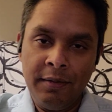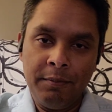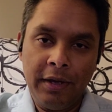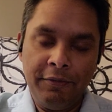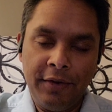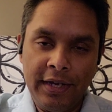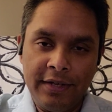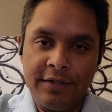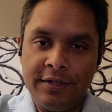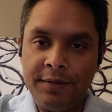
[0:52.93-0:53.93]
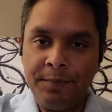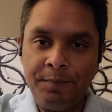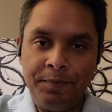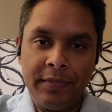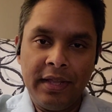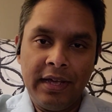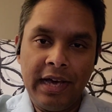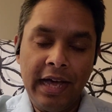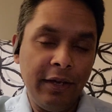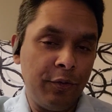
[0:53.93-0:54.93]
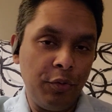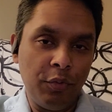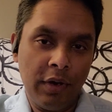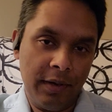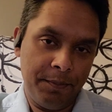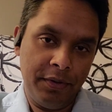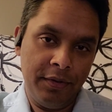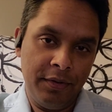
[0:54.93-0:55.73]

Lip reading: My friends, I grew up